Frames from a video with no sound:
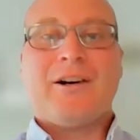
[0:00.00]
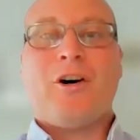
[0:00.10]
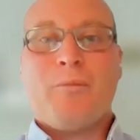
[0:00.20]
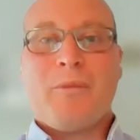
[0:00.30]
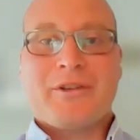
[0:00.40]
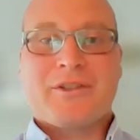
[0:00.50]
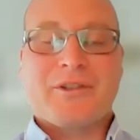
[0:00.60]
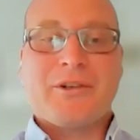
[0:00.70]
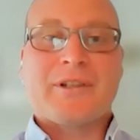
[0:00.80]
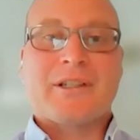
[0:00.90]
Almost
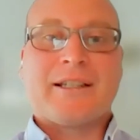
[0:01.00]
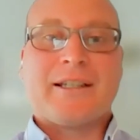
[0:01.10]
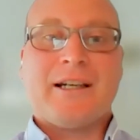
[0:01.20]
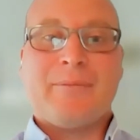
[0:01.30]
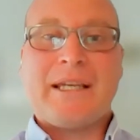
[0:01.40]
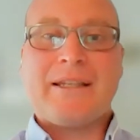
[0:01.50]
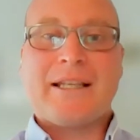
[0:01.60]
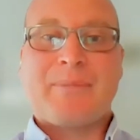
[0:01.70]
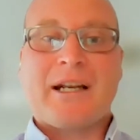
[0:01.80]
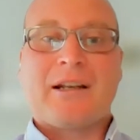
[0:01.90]
certainly. I mean,
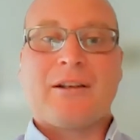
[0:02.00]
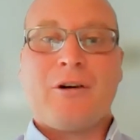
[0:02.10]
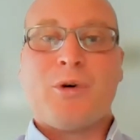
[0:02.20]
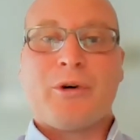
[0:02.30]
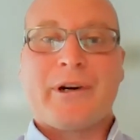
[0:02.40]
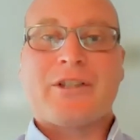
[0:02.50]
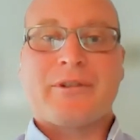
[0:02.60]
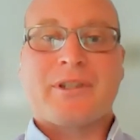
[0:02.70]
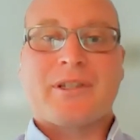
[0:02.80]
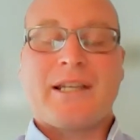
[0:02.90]
there's been a lot more
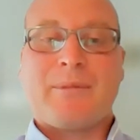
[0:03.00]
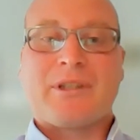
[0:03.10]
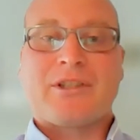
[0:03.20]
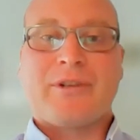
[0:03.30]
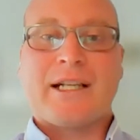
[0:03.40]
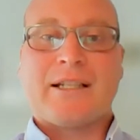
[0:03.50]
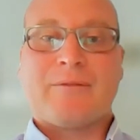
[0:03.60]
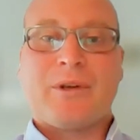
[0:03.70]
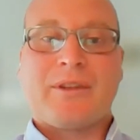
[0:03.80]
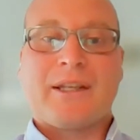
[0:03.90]
interest demonstrated
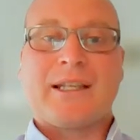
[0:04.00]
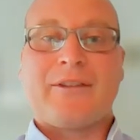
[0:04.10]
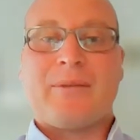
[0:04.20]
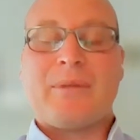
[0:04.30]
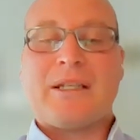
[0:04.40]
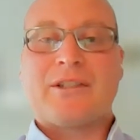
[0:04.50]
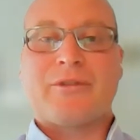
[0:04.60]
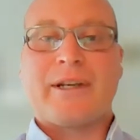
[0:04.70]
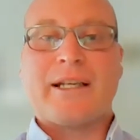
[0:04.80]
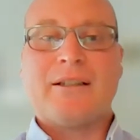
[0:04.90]
within the lithium
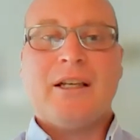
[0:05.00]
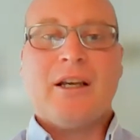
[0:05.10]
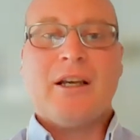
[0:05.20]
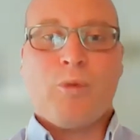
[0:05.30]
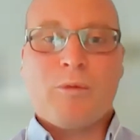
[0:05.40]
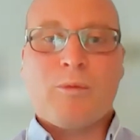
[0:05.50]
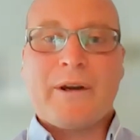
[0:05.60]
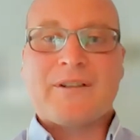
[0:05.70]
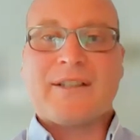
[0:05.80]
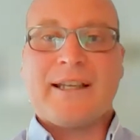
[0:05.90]
industry, and what
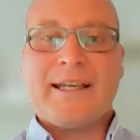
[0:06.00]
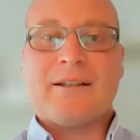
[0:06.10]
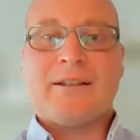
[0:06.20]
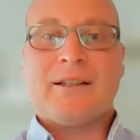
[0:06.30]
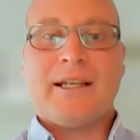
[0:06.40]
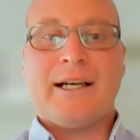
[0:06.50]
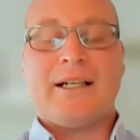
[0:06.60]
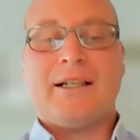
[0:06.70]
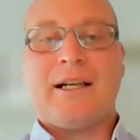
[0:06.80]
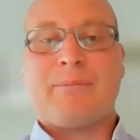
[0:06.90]
we've seen,
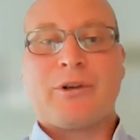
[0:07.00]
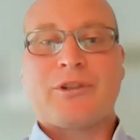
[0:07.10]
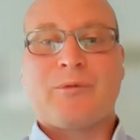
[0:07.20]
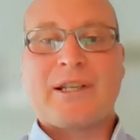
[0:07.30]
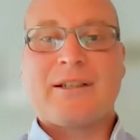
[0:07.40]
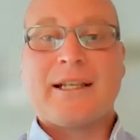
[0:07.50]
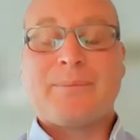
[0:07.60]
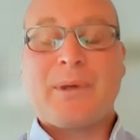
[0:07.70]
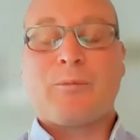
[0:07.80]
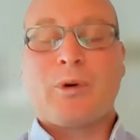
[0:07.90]
and most recently, it's
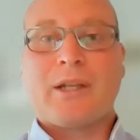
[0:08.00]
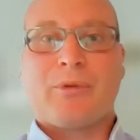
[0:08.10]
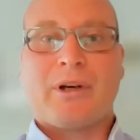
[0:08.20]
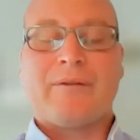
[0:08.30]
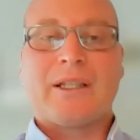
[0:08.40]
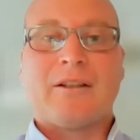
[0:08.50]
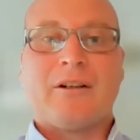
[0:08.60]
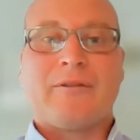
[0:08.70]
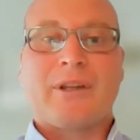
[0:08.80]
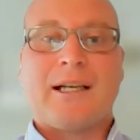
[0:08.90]
been really prevalent
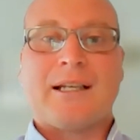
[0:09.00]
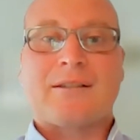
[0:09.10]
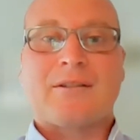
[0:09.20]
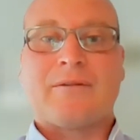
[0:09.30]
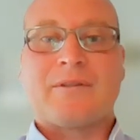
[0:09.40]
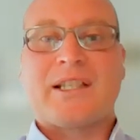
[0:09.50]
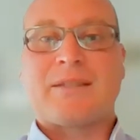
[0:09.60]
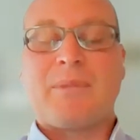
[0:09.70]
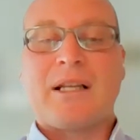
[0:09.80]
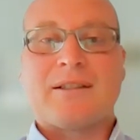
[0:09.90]
over the last sort of
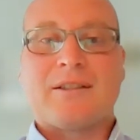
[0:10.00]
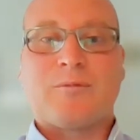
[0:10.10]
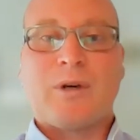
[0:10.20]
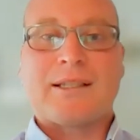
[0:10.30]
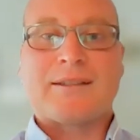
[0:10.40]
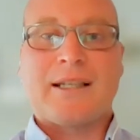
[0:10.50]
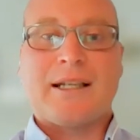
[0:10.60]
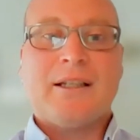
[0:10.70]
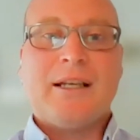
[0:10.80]
6 months as well, is that